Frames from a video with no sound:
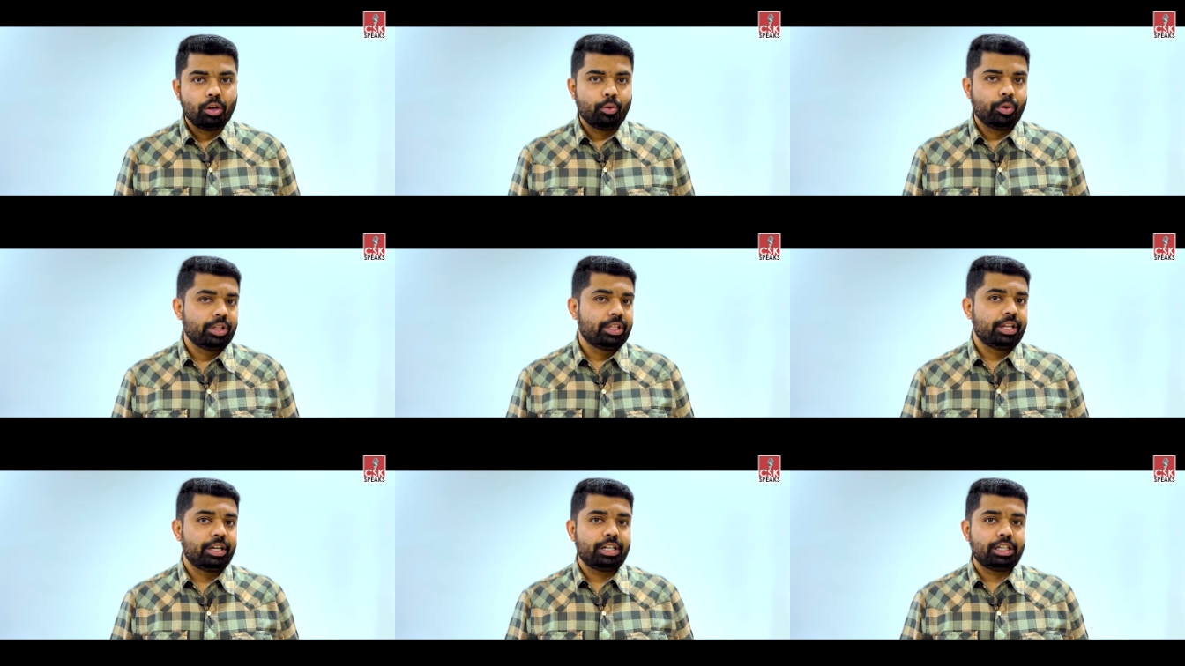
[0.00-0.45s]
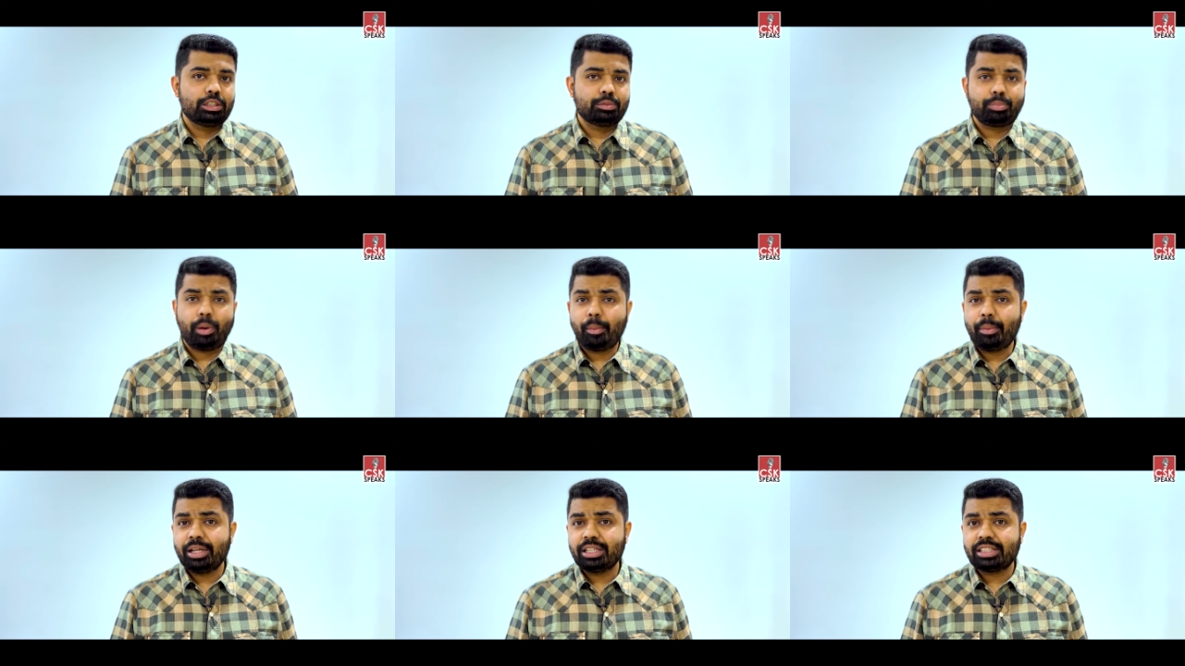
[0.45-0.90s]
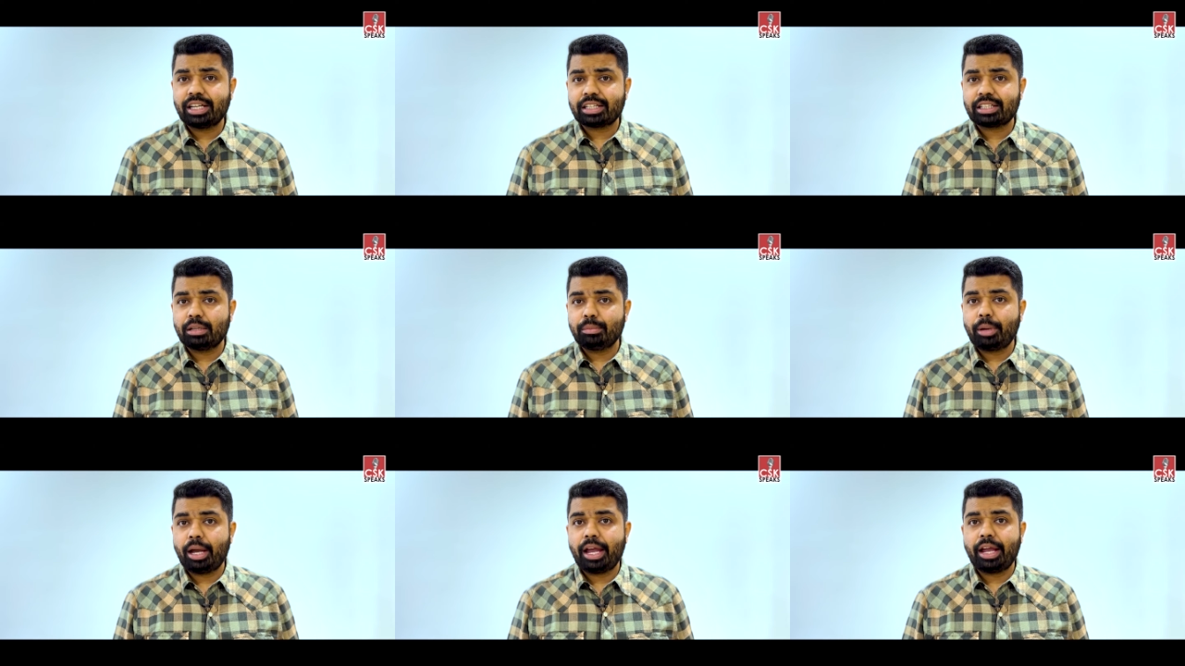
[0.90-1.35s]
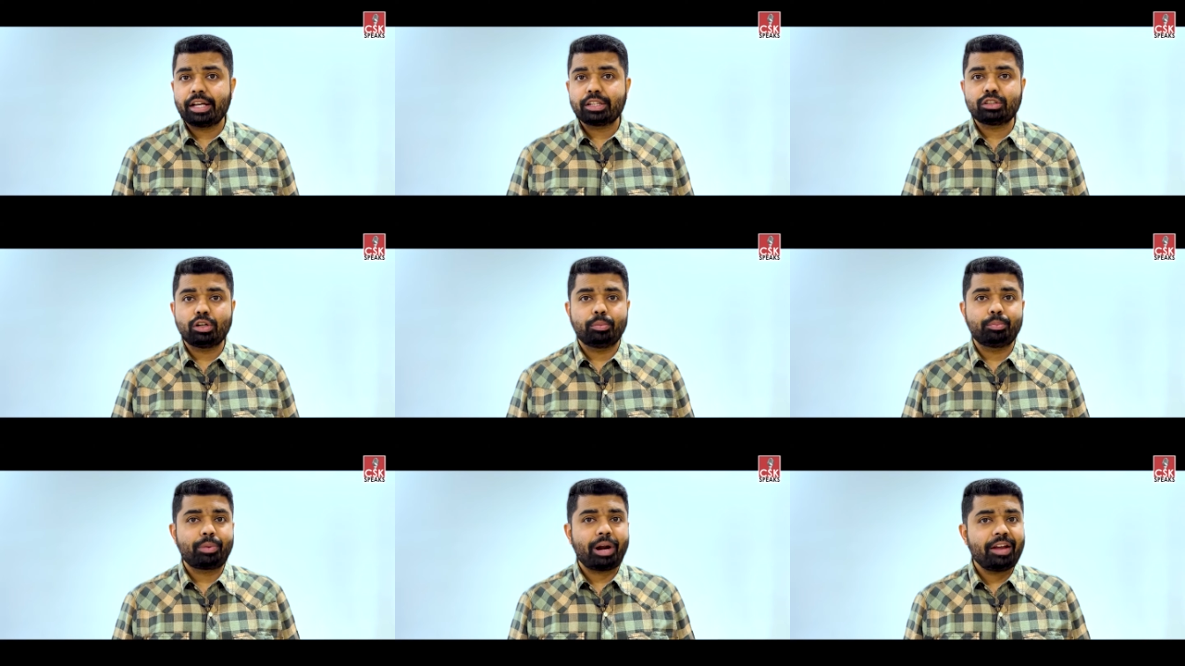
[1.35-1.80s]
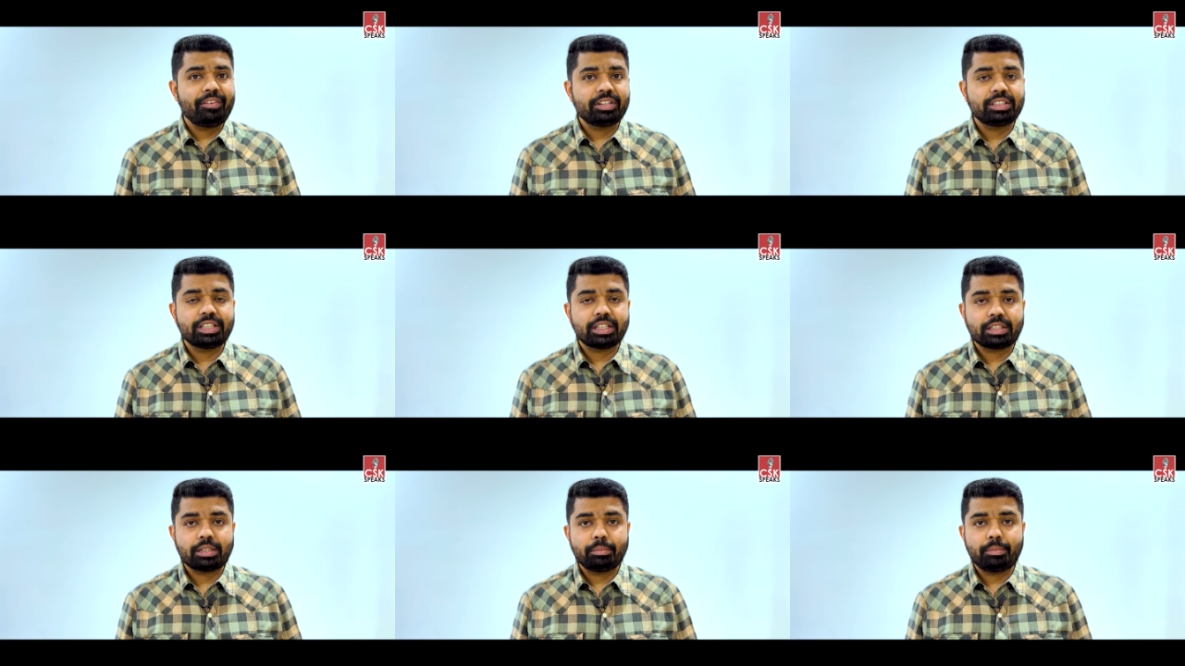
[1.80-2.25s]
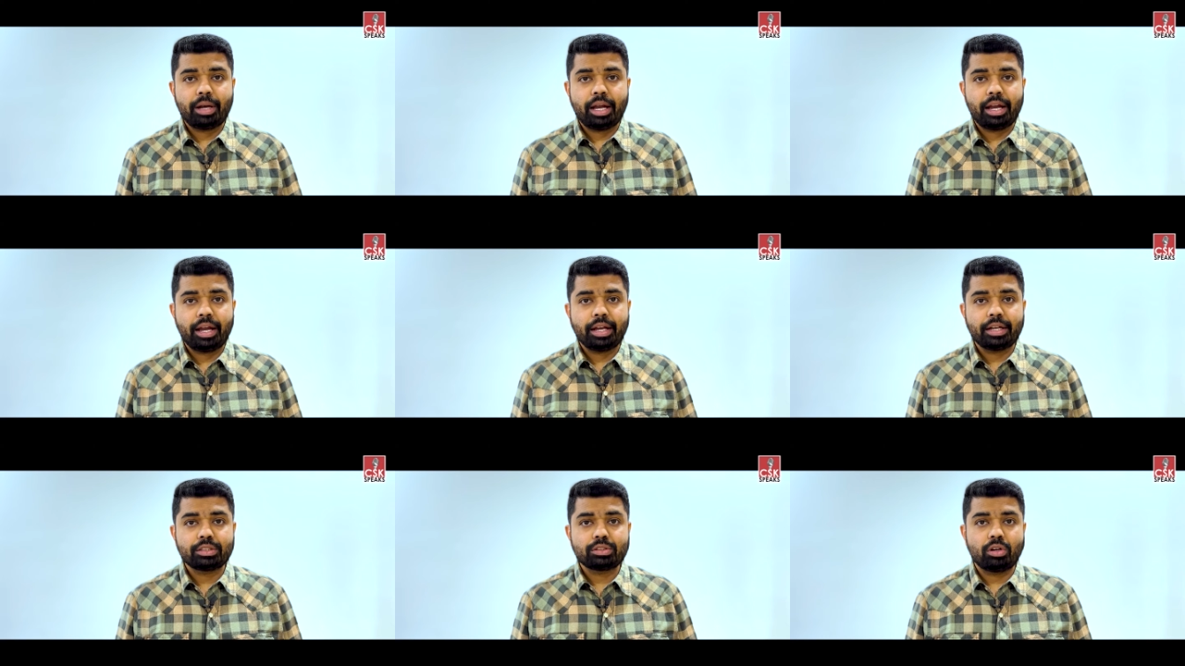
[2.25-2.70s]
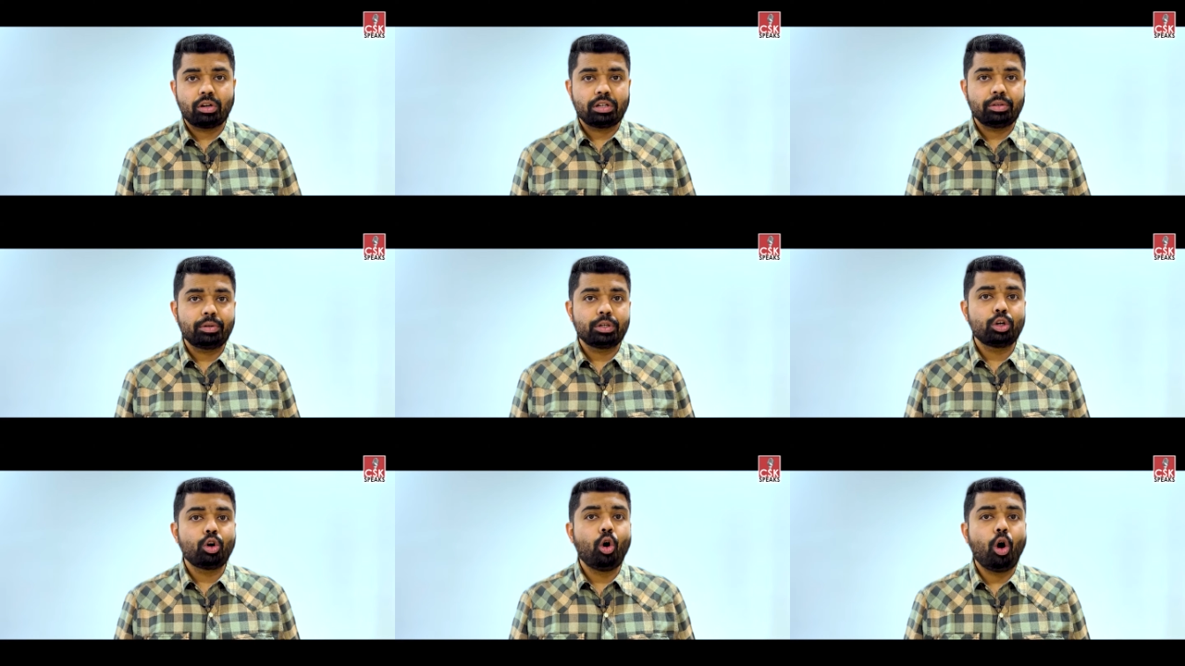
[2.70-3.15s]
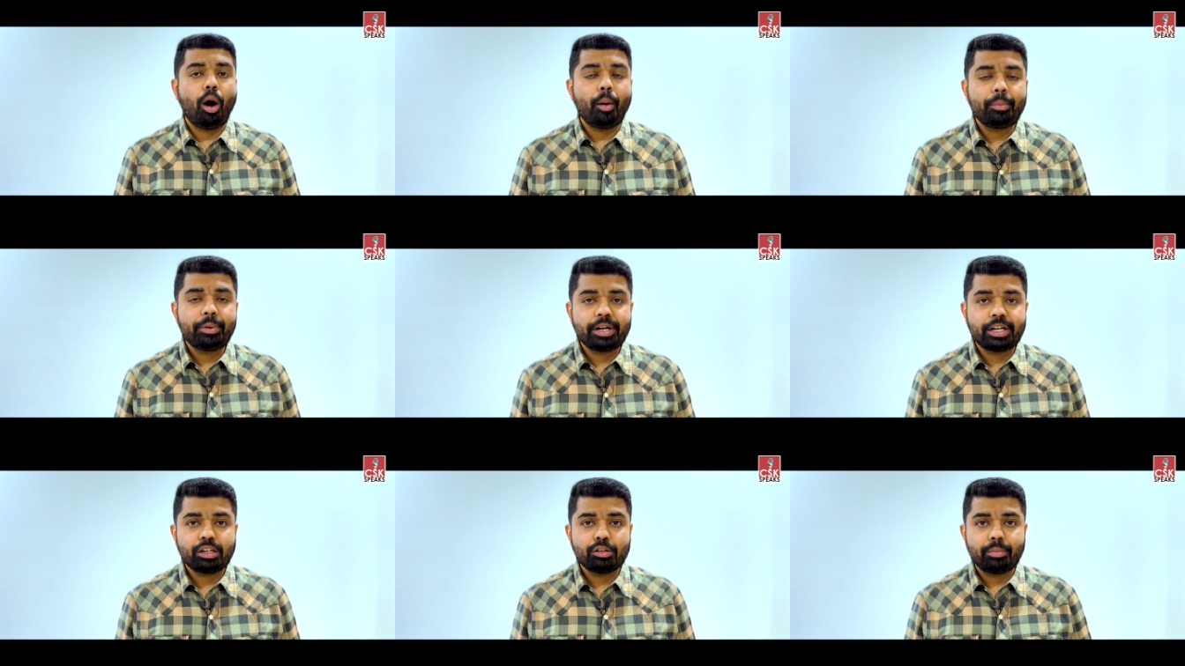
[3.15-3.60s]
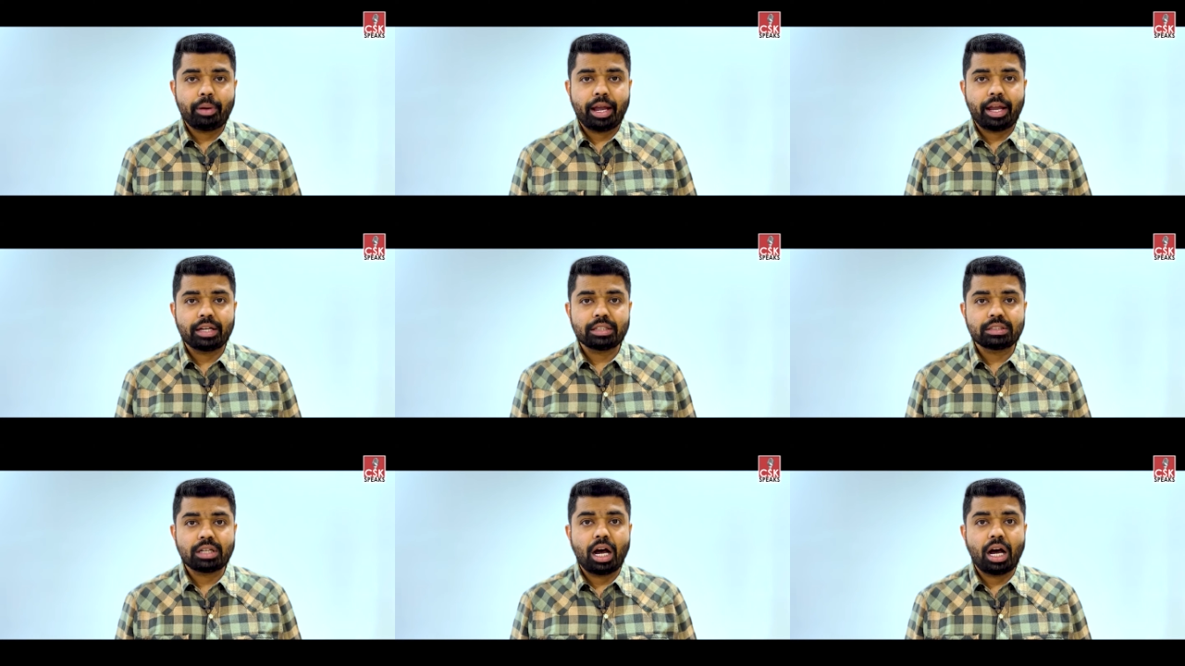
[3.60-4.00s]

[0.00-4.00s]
whether it is public sector banks or private sector banks or even cooperative banks,